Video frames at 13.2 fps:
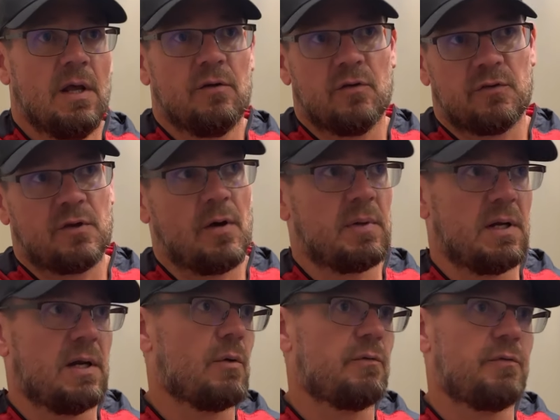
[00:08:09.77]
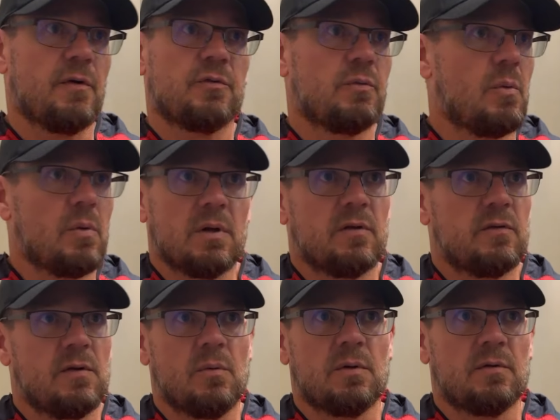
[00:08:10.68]
Just coming in here, first we wanted to
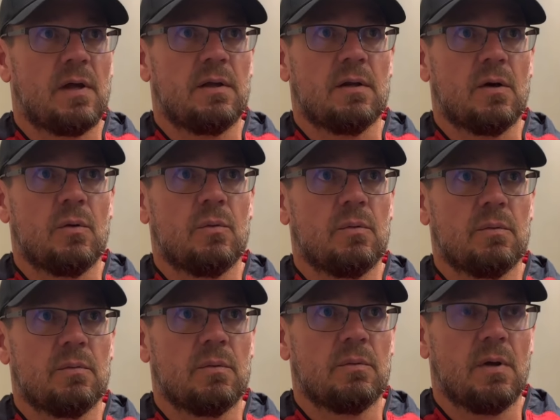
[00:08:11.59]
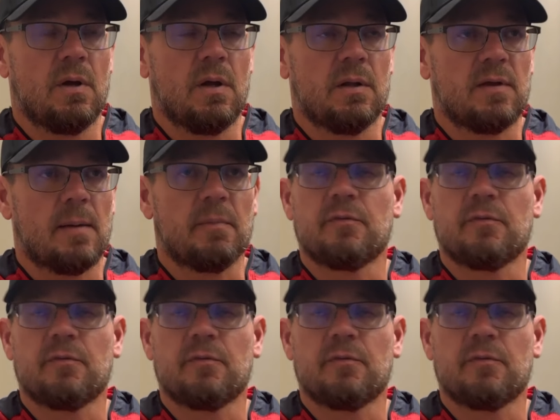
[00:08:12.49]
see what type